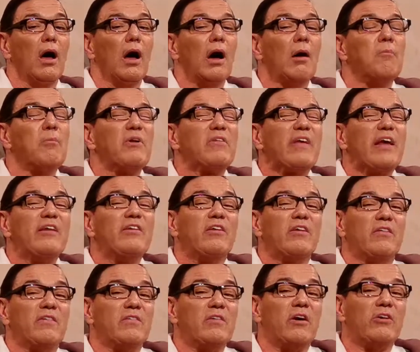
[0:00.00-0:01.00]
I pretend
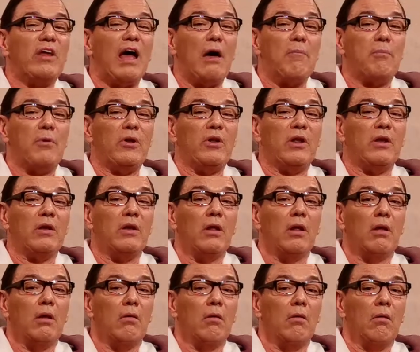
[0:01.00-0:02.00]
it's not happening,
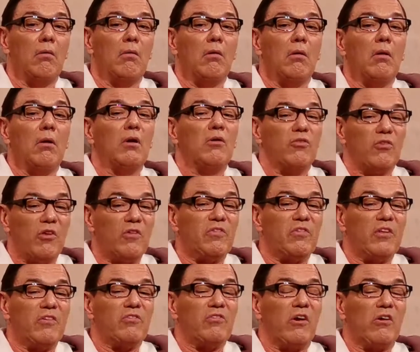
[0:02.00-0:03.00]

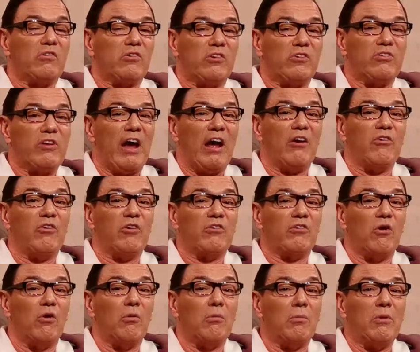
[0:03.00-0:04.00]
just as Dr. Chowdhury
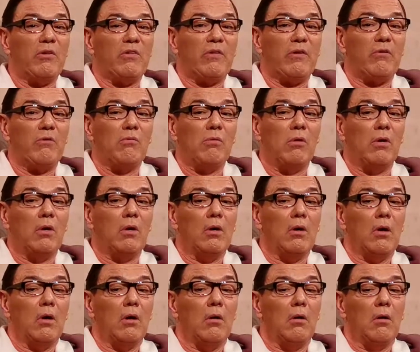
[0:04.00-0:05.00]
told me to,
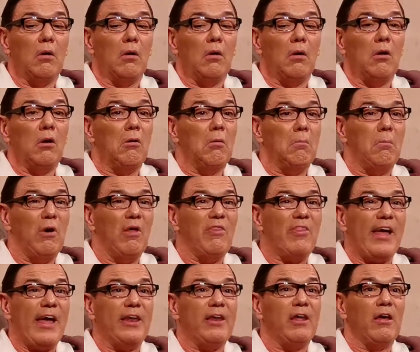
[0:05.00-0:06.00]
but
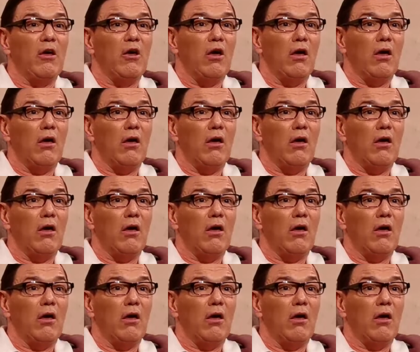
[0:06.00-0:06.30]
then